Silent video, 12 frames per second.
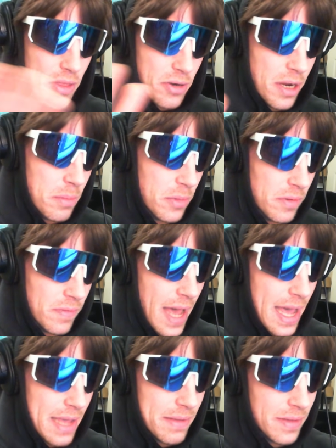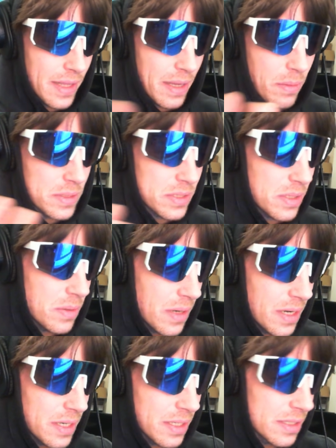number 5? Like, what's going
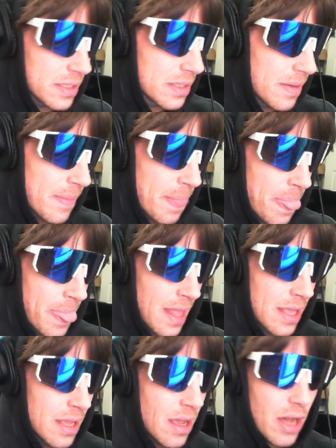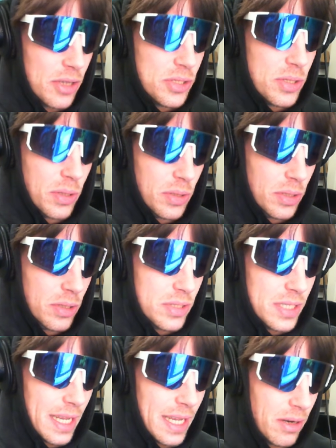on here? Also,
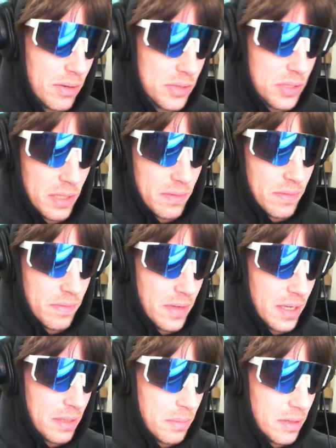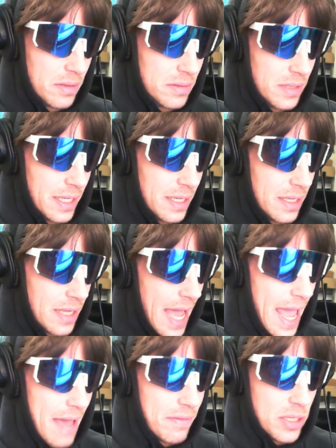glutes, like, girls don't give a fuck, bro. Like, I
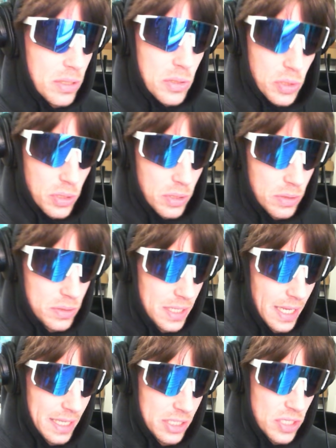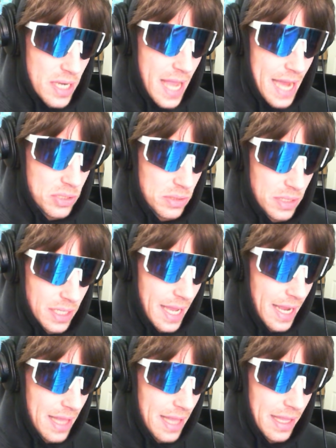have huge glutes, like, just naturally. I
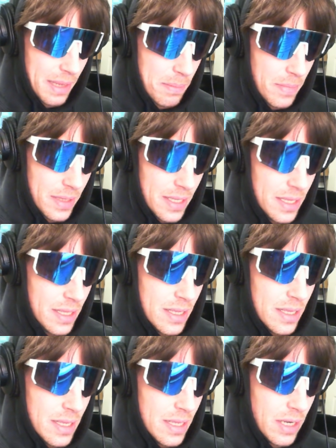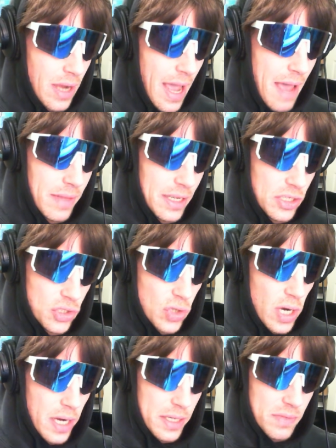got, like, you know, I have, like,
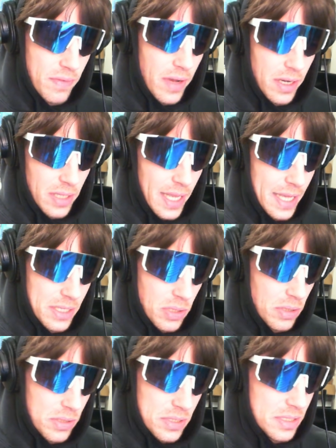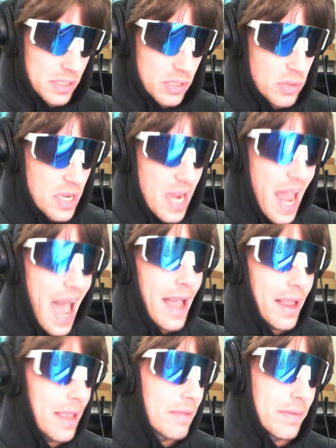strong as fuck legs. Girls do
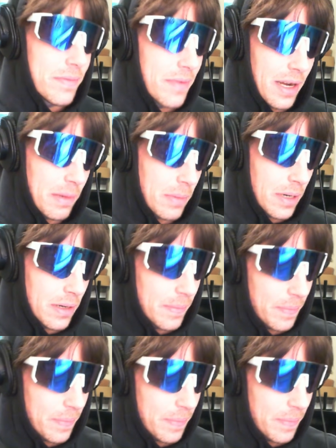not give a fuck, bro.